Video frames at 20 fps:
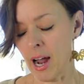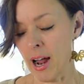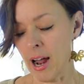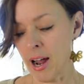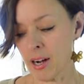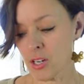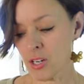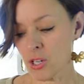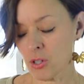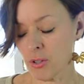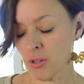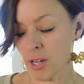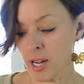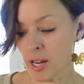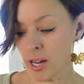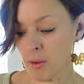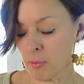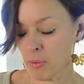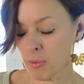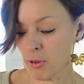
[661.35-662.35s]
I
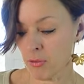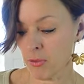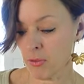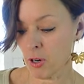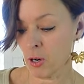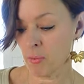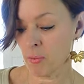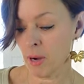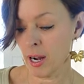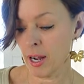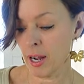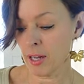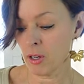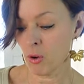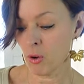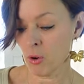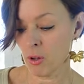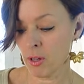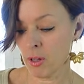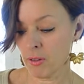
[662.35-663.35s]
actually prefer mine
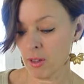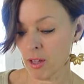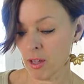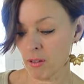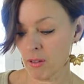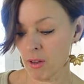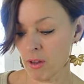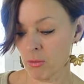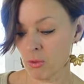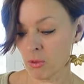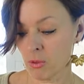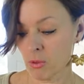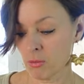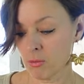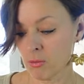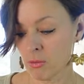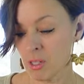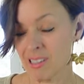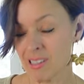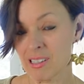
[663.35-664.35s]
on the level
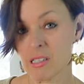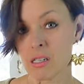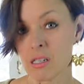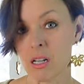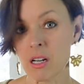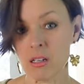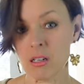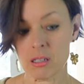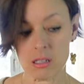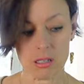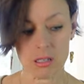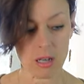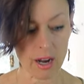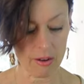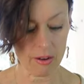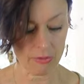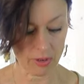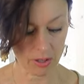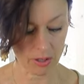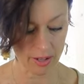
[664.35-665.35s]
six.
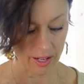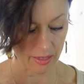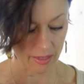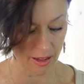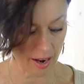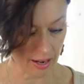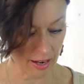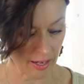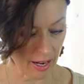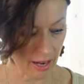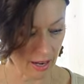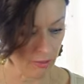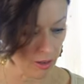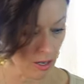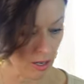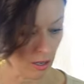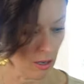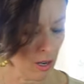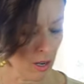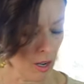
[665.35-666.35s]
I feel like that gave
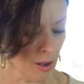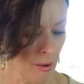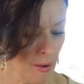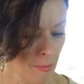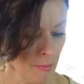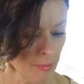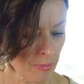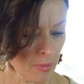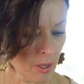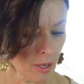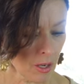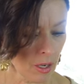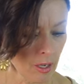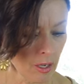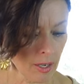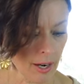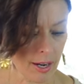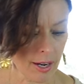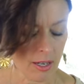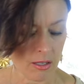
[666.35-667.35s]
it a
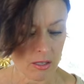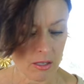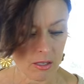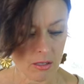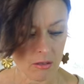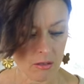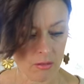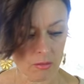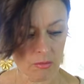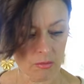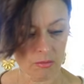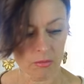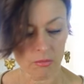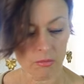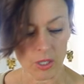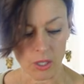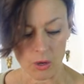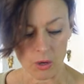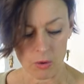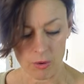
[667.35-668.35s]
nice,
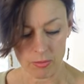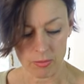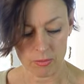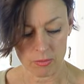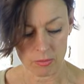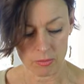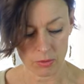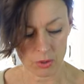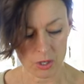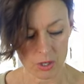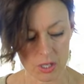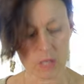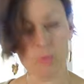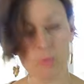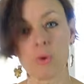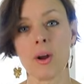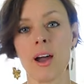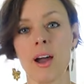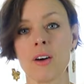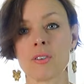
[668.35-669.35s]
you know,
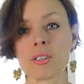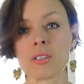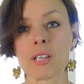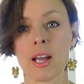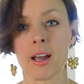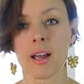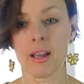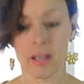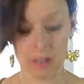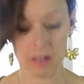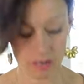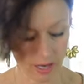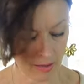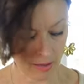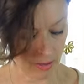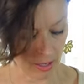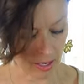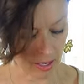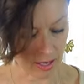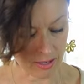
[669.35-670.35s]
crisper outside
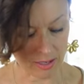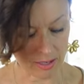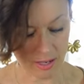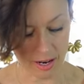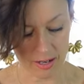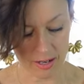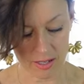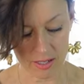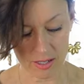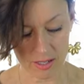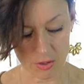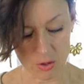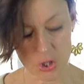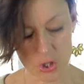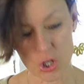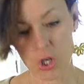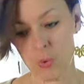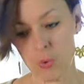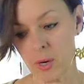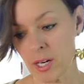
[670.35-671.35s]
and the inside is still
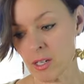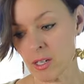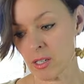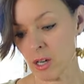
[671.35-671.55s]
chewy.